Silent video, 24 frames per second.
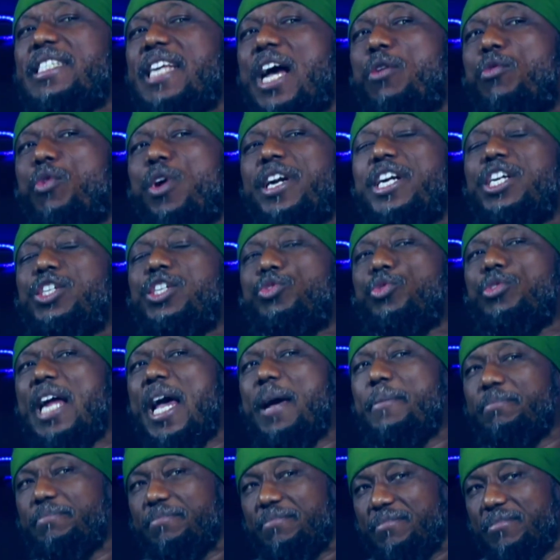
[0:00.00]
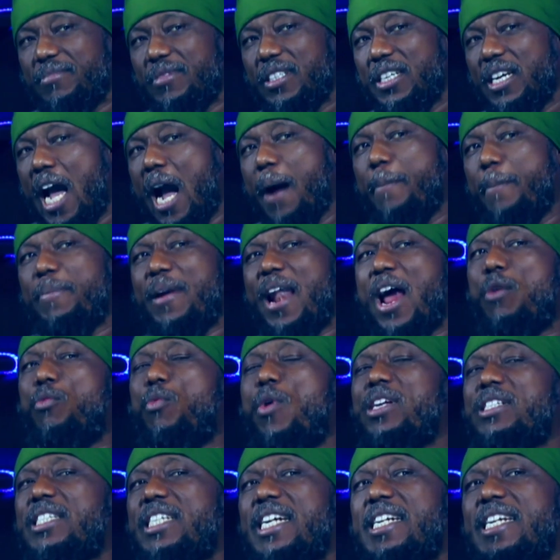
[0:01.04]
According to them,
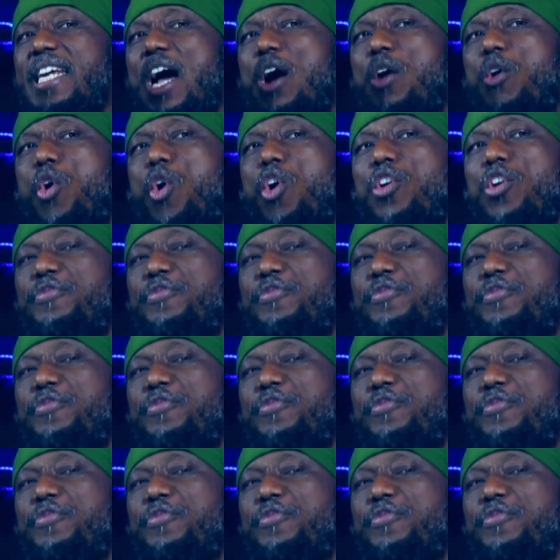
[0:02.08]
Ablakwa said they are all